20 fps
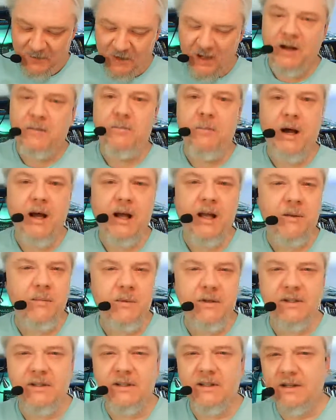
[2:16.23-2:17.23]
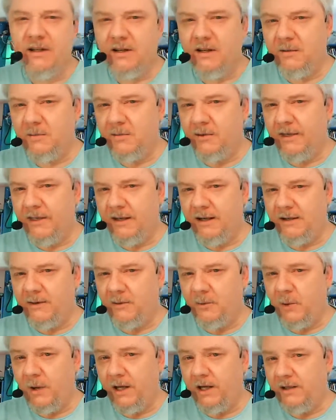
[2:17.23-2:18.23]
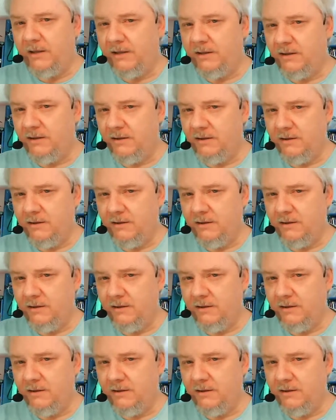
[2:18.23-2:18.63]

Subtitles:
A mime is a terrible thing to waste.